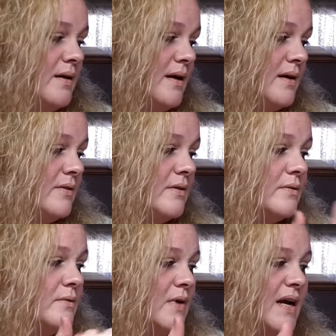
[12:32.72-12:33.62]
I don't
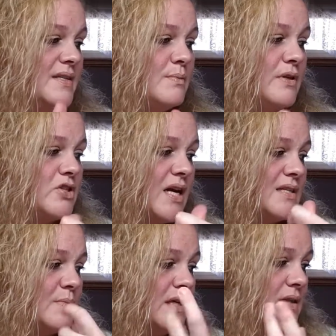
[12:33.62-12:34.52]
know. I smell
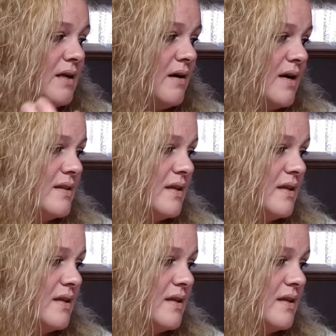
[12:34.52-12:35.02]
jasmine in there, I